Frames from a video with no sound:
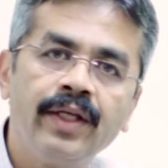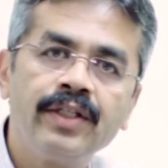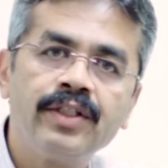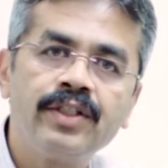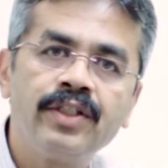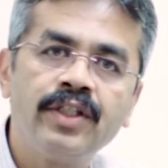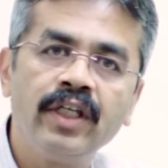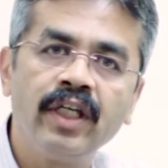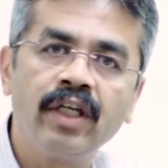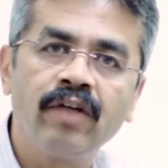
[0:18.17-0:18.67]

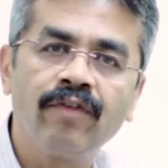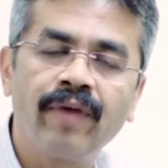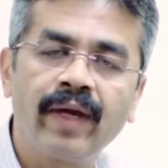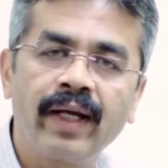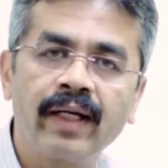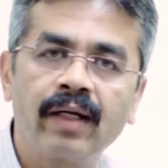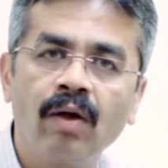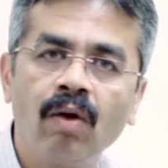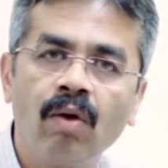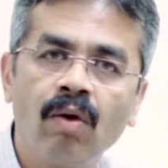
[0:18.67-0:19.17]
Cheek
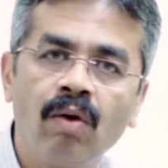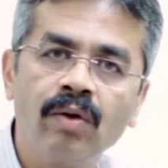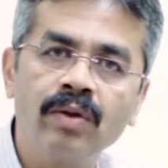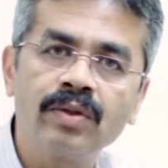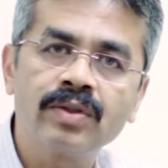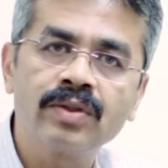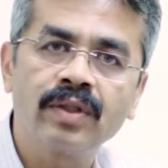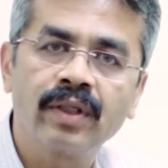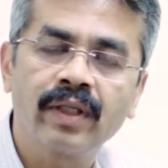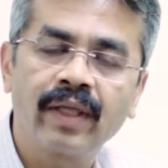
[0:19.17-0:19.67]
fat
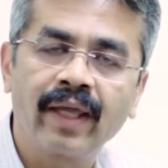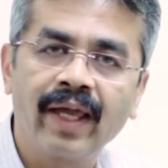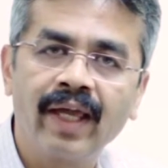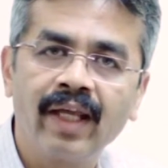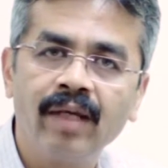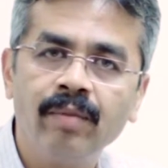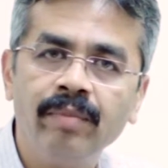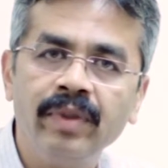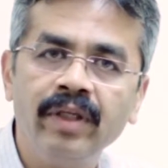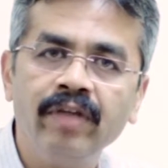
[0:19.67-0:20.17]
loss
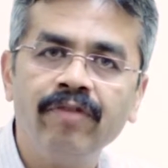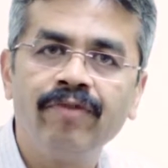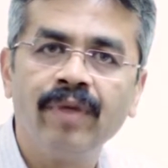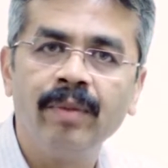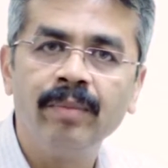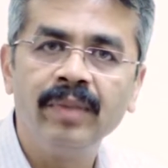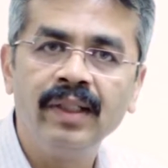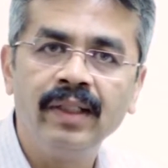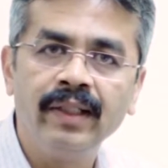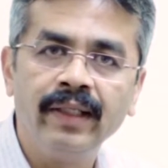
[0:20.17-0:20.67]
can be
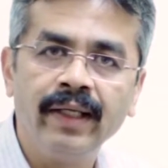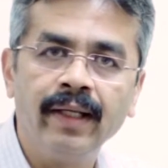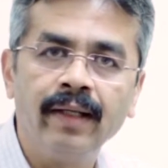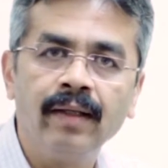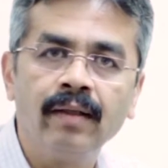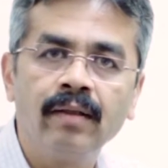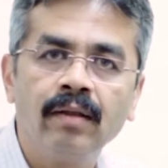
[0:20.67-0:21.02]
familial